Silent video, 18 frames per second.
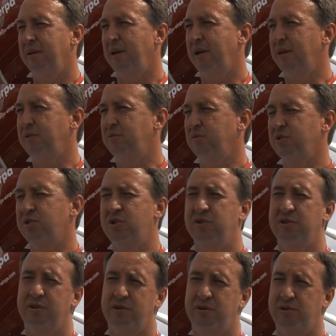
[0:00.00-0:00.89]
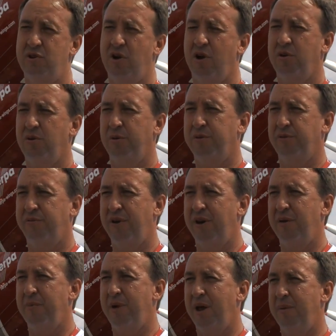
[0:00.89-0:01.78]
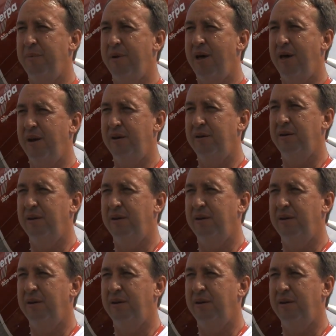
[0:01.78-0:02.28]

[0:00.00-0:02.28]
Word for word: I was talking with a friend of mine about it,